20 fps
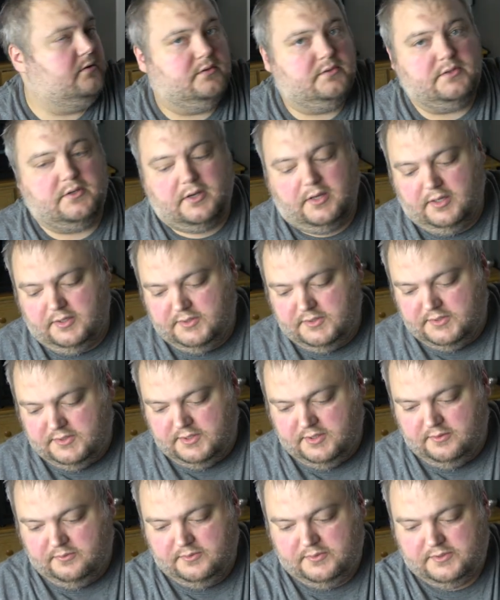So all I just
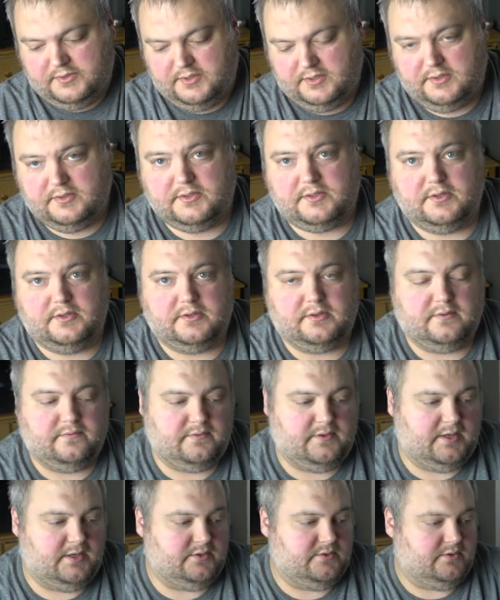did was insert the
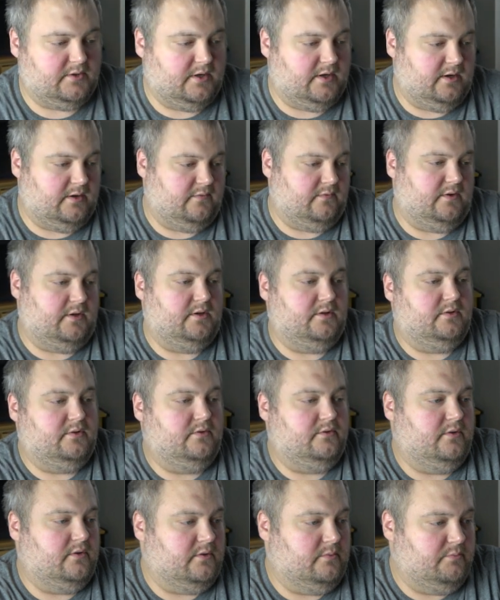flash drive
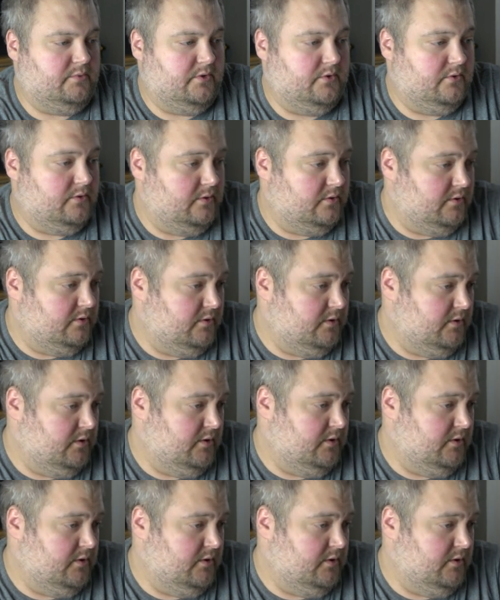into the computer,